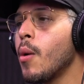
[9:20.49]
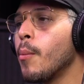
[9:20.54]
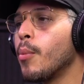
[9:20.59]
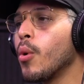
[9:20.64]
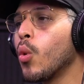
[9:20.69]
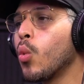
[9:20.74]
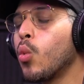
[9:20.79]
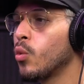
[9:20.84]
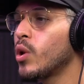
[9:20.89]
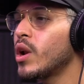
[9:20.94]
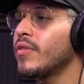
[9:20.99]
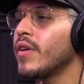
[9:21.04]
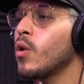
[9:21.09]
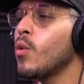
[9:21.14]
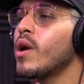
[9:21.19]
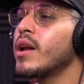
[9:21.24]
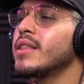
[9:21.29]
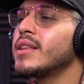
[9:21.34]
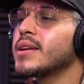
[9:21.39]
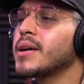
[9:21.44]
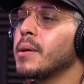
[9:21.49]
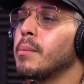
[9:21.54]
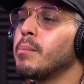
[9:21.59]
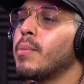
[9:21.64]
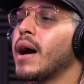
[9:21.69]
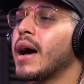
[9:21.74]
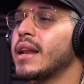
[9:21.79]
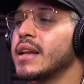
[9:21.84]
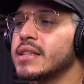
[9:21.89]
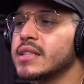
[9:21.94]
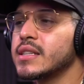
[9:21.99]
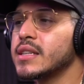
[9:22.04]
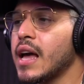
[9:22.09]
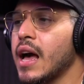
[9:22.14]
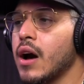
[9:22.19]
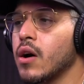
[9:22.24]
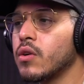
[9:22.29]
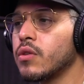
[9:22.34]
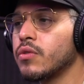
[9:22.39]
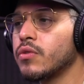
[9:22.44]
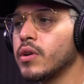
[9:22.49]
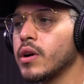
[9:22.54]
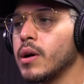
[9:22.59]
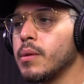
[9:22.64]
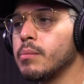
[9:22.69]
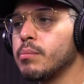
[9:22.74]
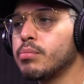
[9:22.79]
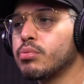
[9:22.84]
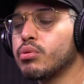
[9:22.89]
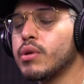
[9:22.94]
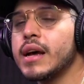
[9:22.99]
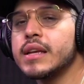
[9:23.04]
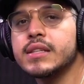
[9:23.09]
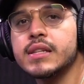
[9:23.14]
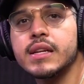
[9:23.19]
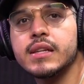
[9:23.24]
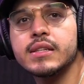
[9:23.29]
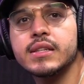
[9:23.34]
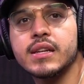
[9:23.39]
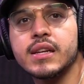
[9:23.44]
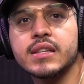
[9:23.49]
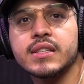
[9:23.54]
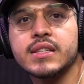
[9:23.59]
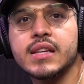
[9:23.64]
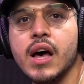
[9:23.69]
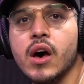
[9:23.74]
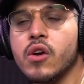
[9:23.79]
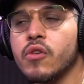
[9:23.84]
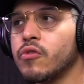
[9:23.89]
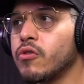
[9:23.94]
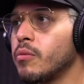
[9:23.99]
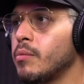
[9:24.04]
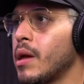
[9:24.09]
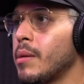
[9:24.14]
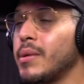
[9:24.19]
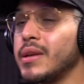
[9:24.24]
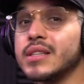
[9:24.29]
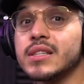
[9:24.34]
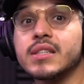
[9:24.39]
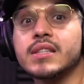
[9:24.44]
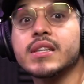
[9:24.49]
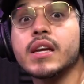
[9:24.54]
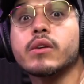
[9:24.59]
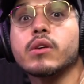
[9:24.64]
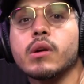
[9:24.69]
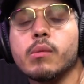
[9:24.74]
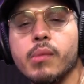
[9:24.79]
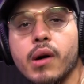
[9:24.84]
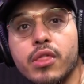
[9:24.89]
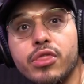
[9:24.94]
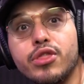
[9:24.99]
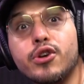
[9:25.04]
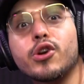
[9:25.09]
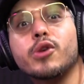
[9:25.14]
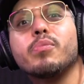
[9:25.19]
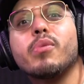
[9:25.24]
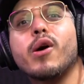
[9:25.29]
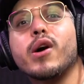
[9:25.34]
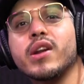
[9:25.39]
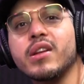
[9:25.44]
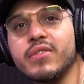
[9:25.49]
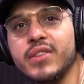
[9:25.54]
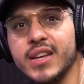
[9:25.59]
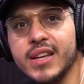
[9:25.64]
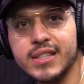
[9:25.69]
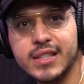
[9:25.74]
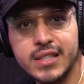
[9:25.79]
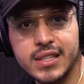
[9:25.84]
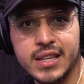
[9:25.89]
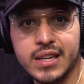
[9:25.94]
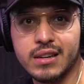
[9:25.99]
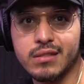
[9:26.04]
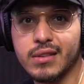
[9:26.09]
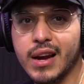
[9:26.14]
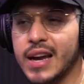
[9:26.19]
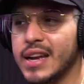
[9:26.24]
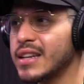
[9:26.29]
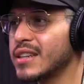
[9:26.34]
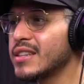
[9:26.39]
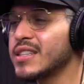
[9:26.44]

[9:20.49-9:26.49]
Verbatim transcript: But what if I wanted to combine a sound from Presence and a sound from maybe Serum, a third-party VST, right?